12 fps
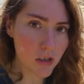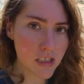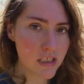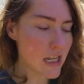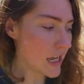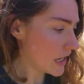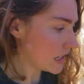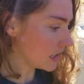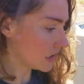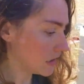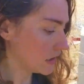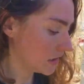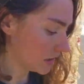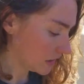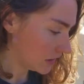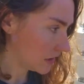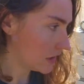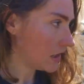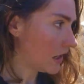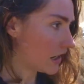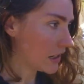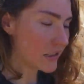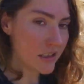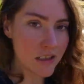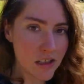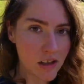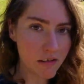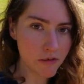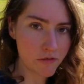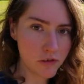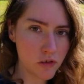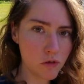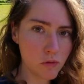today. I still have a few